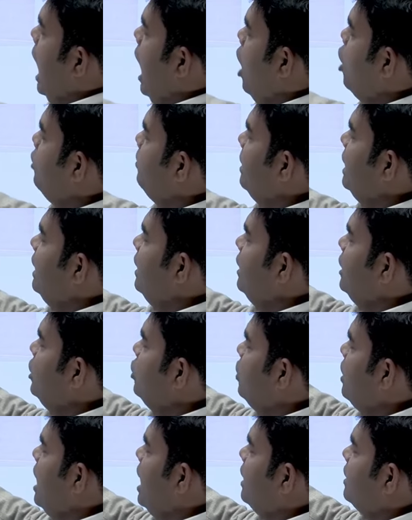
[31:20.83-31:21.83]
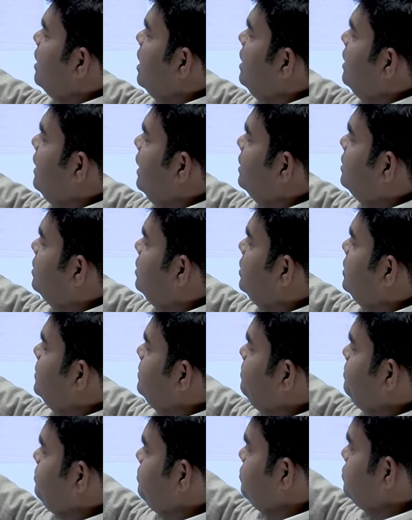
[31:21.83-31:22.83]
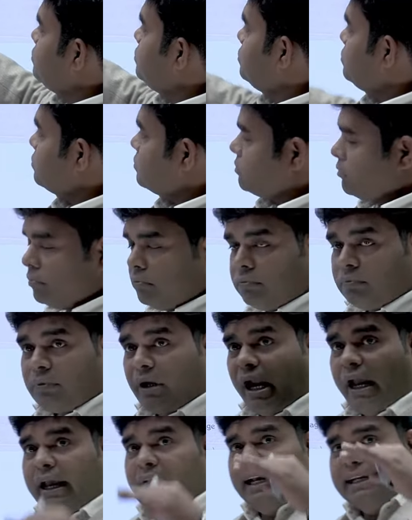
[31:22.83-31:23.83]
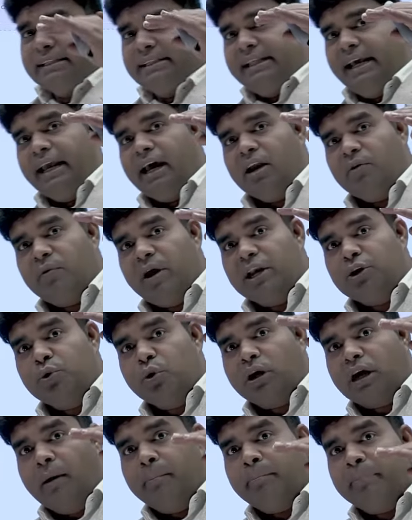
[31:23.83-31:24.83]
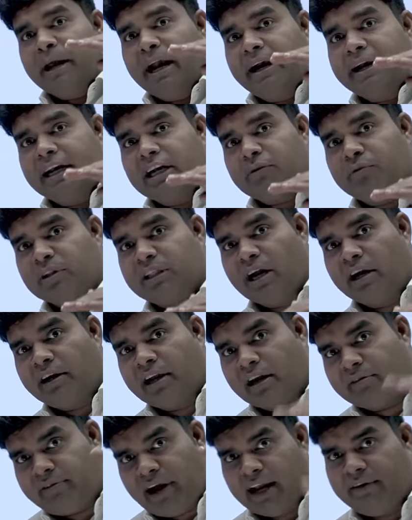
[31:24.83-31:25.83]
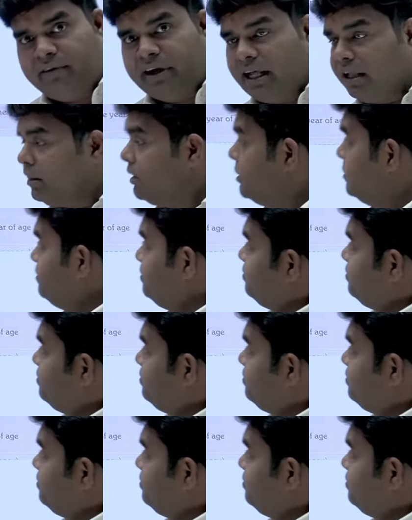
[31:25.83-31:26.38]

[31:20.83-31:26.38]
how many neonatal death is there when you compared it with under 5 death,